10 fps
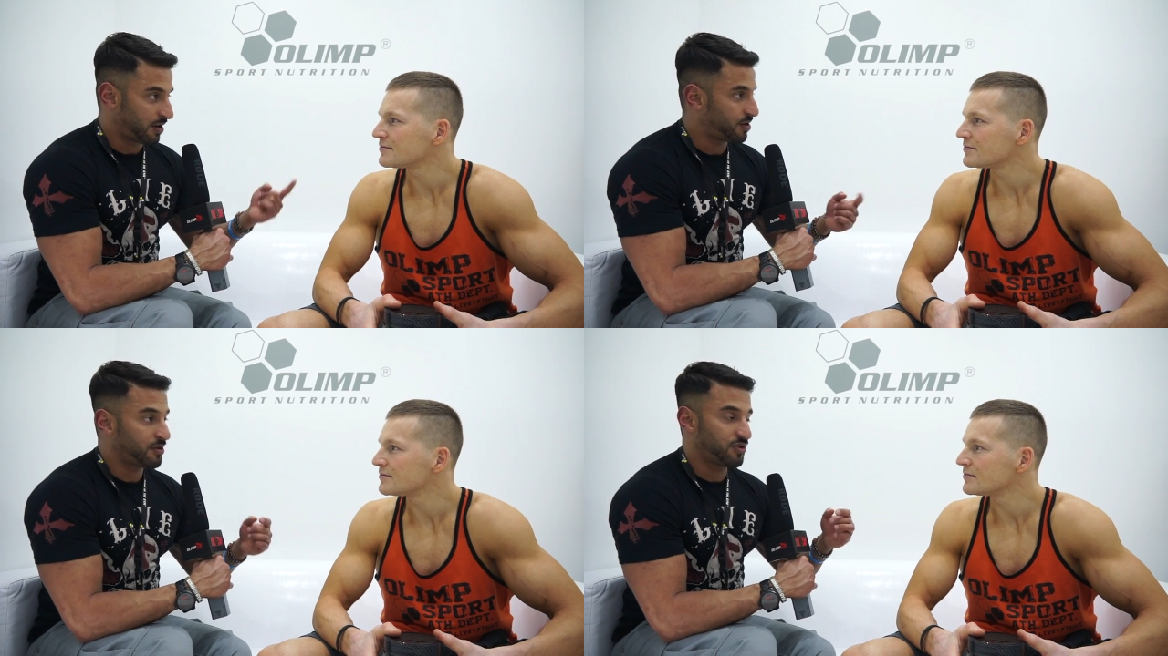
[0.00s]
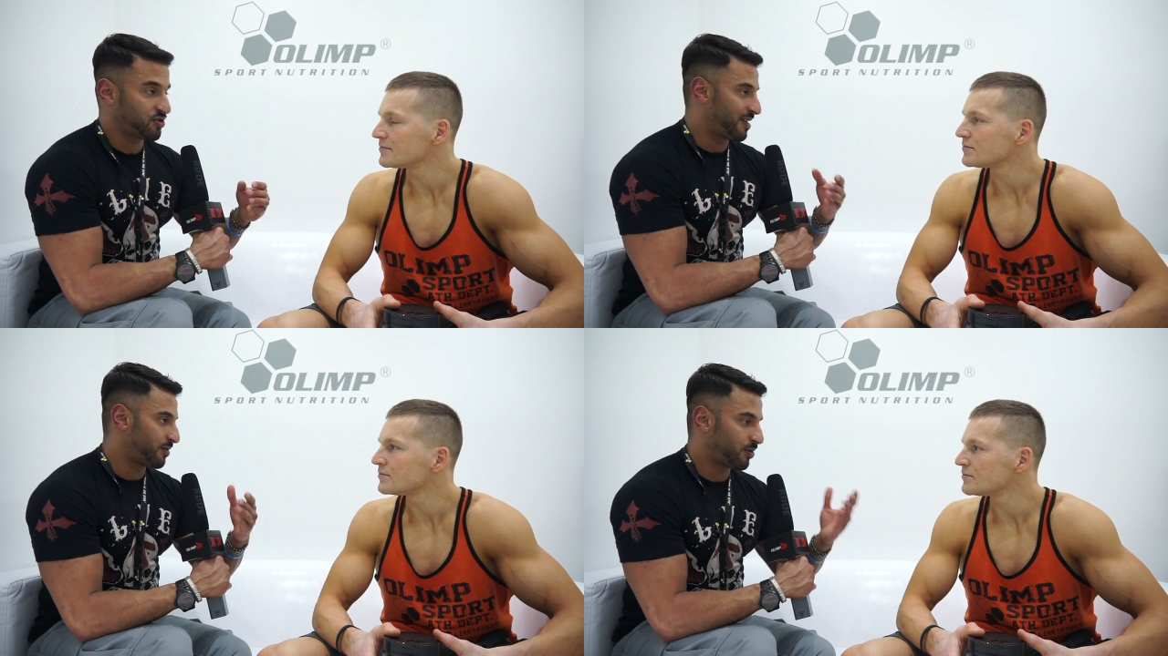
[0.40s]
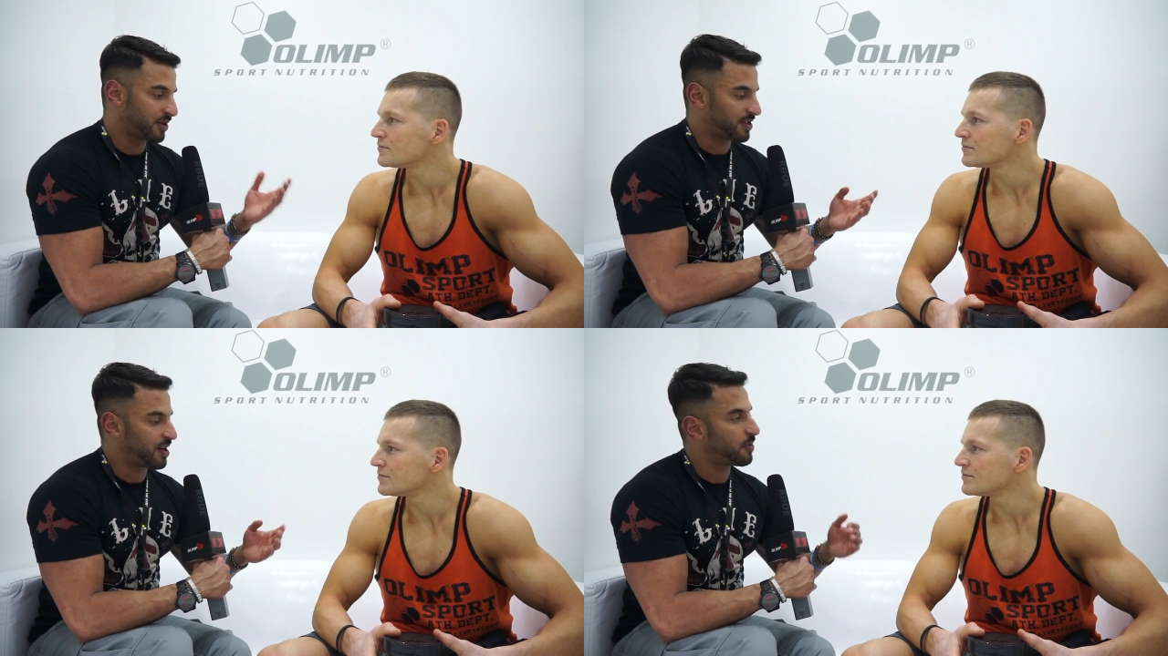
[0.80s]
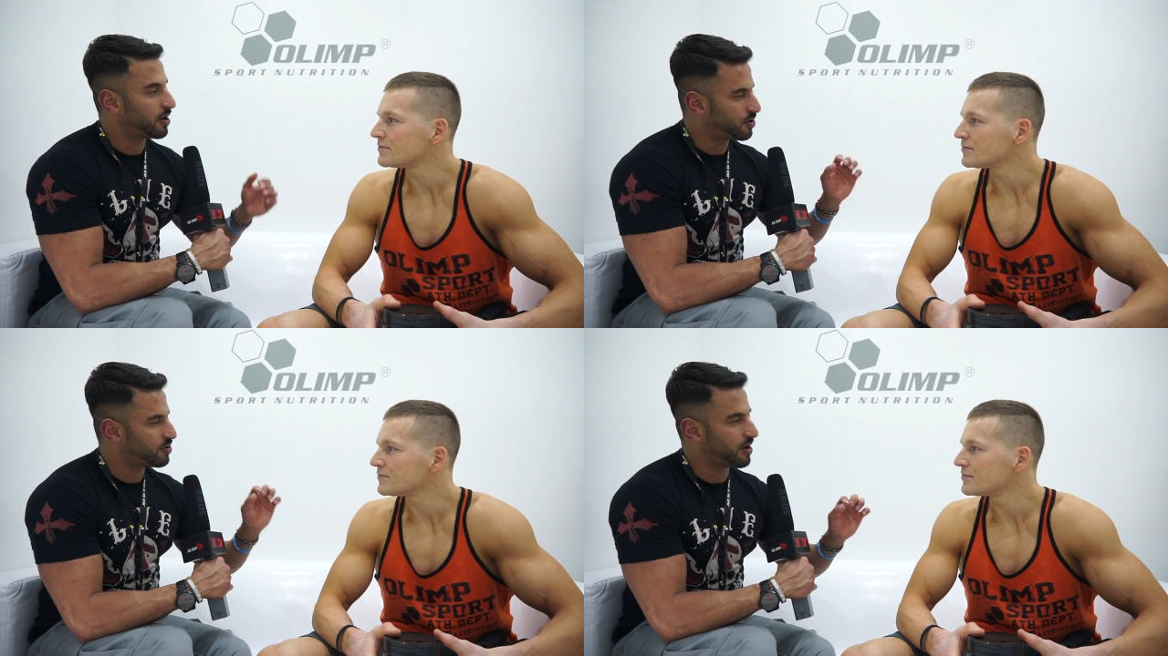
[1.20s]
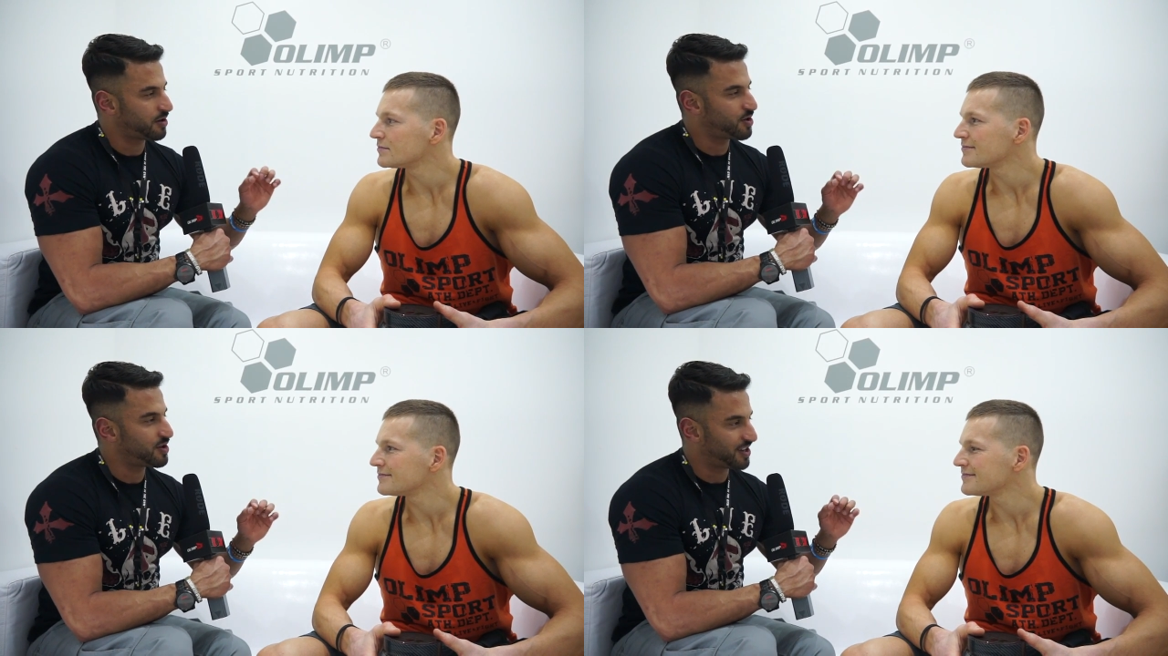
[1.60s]
Speaker 1: I know you travel all the time. I know I
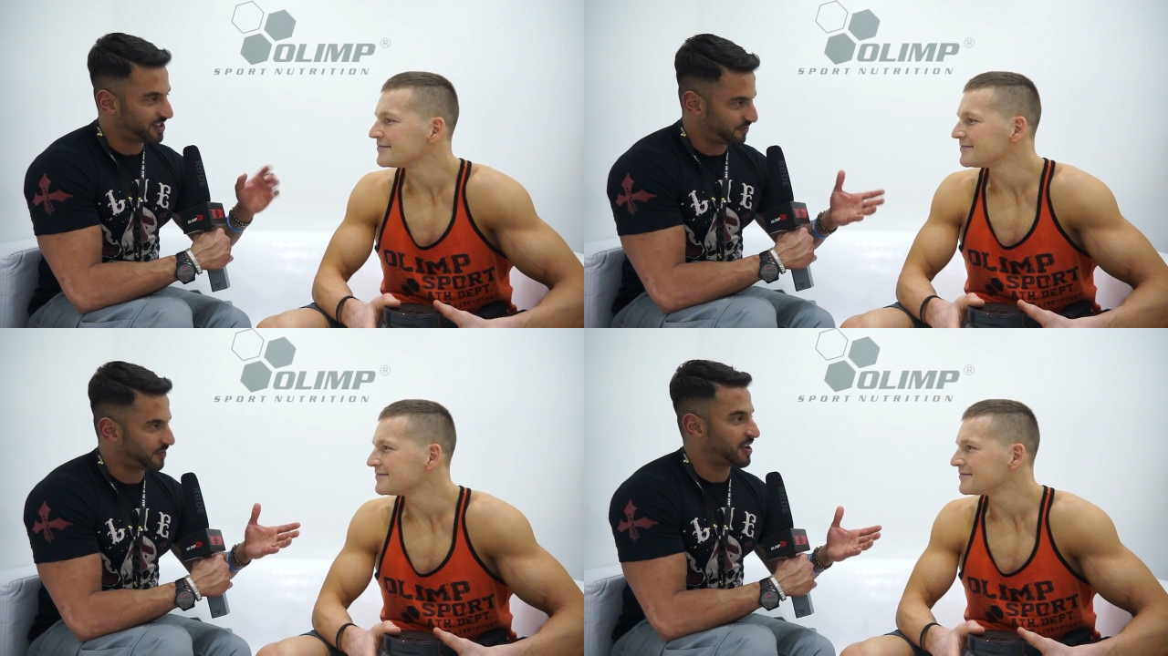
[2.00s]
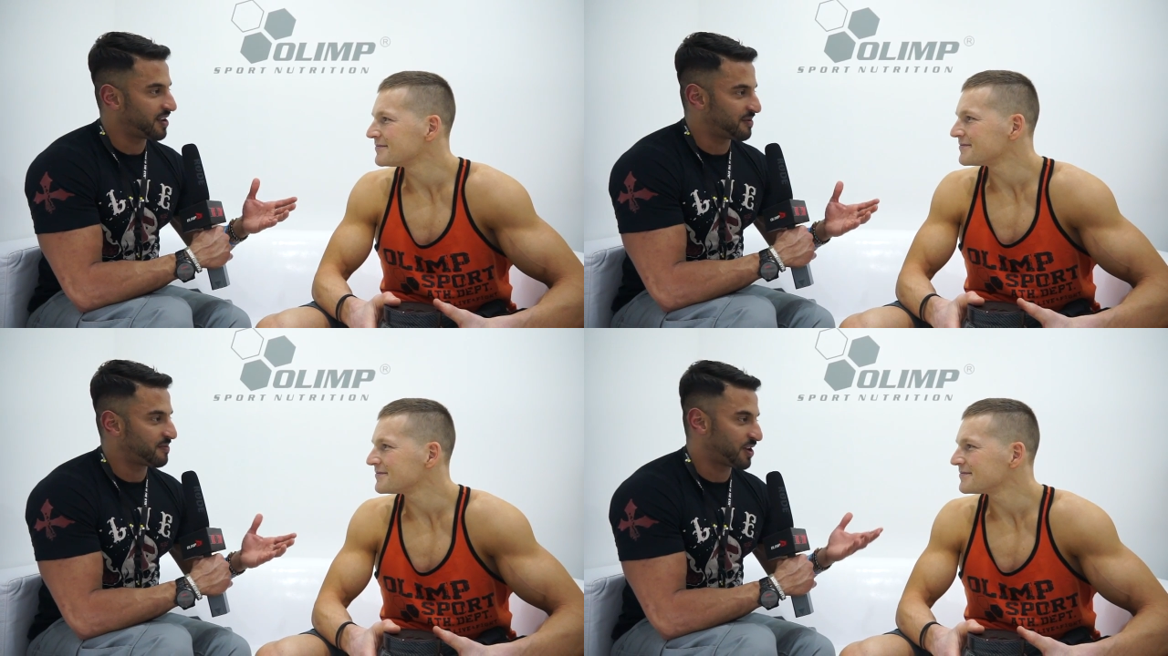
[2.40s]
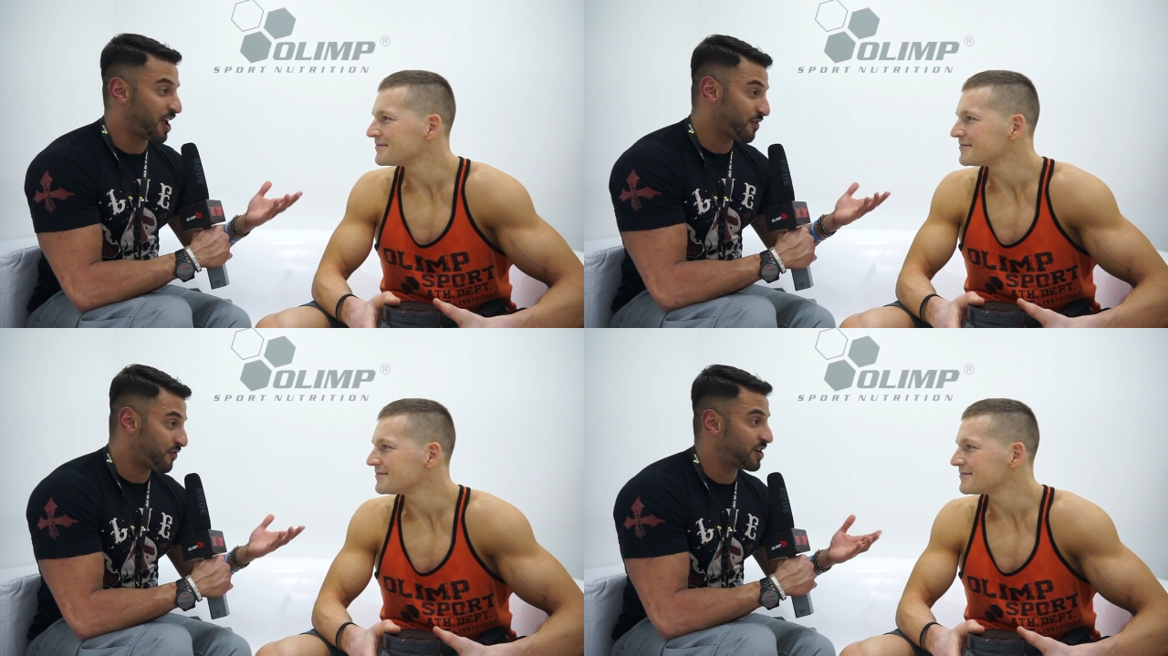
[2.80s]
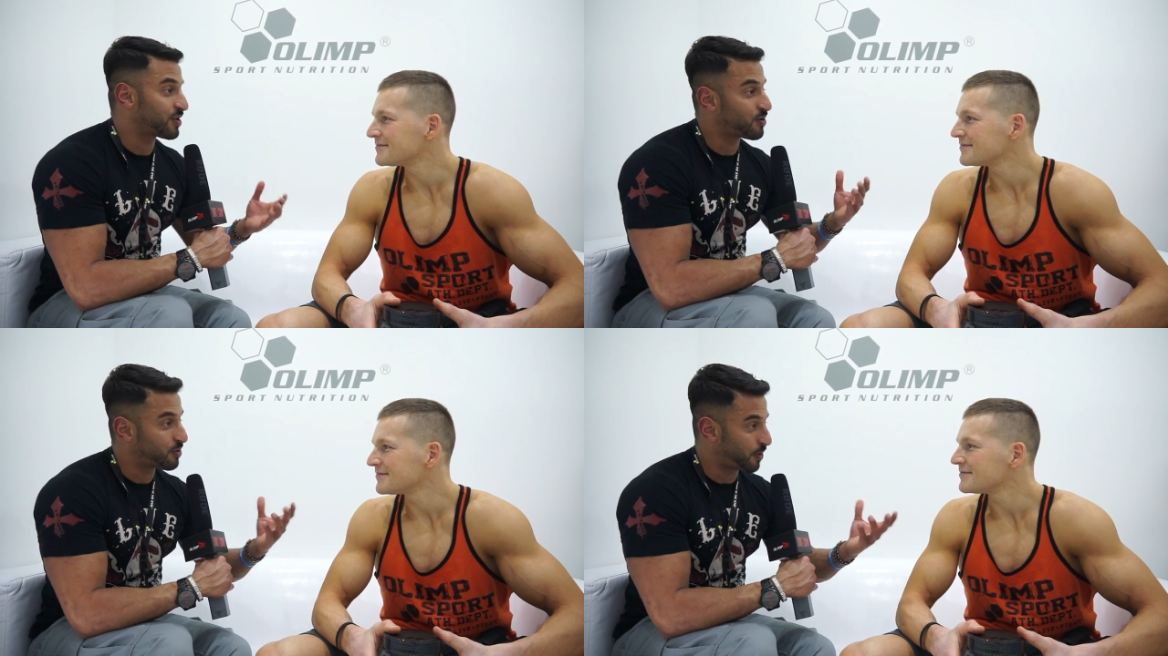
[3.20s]
know you got a um, girlfriend or a